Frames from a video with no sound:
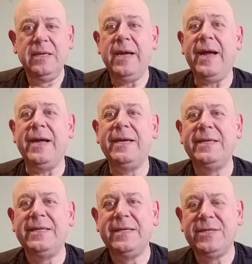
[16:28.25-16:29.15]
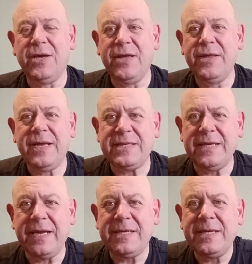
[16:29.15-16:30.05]
Yeah, so that's
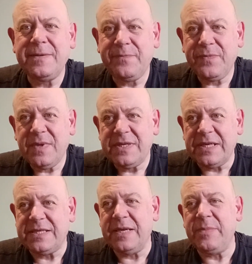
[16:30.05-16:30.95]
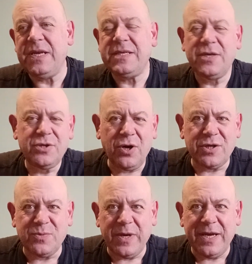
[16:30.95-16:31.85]
the end. 16 minutes, short
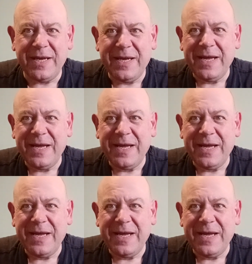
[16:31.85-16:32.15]
and sweet.